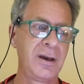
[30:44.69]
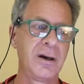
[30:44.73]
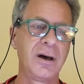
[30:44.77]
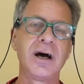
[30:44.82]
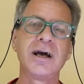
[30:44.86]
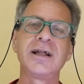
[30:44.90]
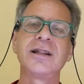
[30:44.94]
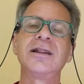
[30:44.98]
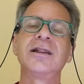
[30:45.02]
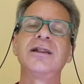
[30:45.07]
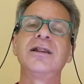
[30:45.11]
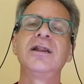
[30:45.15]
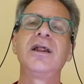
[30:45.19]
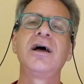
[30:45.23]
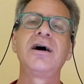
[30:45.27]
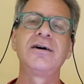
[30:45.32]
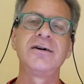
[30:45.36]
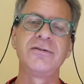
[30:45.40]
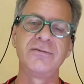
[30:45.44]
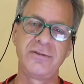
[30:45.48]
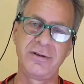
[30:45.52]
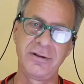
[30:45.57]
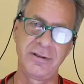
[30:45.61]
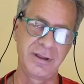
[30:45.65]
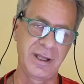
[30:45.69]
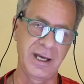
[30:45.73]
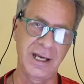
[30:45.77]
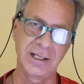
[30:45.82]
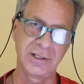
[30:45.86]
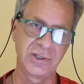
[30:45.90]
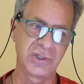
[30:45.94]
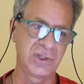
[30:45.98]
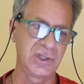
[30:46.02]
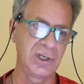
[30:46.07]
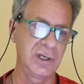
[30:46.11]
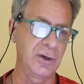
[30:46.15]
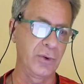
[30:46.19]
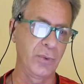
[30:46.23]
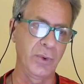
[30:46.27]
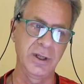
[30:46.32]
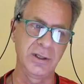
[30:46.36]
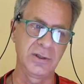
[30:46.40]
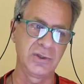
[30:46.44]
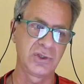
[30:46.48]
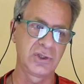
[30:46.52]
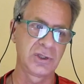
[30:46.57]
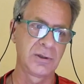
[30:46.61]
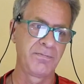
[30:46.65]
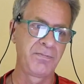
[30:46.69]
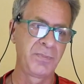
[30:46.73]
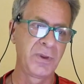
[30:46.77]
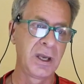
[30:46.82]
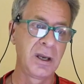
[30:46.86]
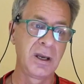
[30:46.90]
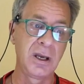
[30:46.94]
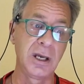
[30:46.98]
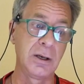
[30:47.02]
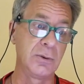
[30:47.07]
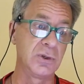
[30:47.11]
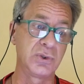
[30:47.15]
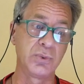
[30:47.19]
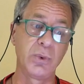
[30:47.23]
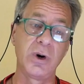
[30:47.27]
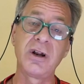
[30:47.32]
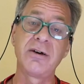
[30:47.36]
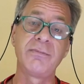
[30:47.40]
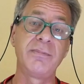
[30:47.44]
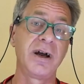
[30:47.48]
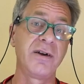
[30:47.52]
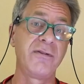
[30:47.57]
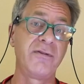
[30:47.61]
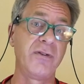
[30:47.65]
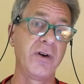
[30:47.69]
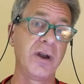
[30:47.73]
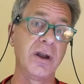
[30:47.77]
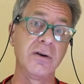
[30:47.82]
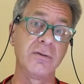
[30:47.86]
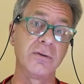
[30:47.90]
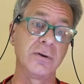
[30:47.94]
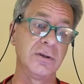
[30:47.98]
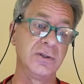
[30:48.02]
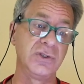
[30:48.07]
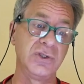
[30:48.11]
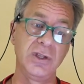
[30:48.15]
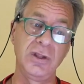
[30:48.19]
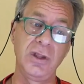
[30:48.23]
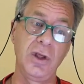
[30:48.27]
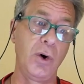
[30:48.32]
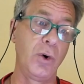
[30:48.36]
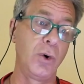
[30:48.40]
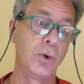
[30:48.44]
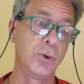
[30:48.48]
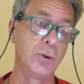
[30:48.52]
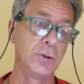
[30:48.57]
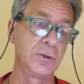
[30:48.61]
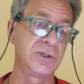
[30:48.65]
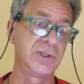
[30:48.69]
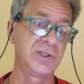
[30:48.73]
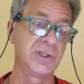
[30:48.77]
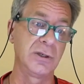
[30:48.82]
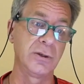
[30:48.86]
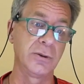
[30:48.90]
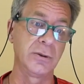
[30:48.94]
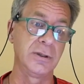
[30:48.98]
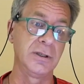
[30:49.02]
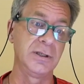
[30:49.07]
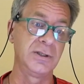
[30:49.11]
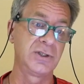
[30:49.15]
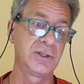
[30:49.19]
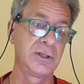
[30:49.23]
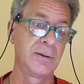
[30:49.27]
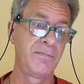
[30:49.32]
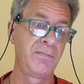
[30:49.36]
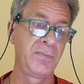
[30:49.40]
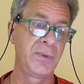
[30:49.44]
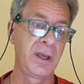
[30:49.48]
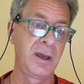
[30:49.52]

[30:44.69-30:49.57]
I loved that sequence. It was one of my favorites in the whole series.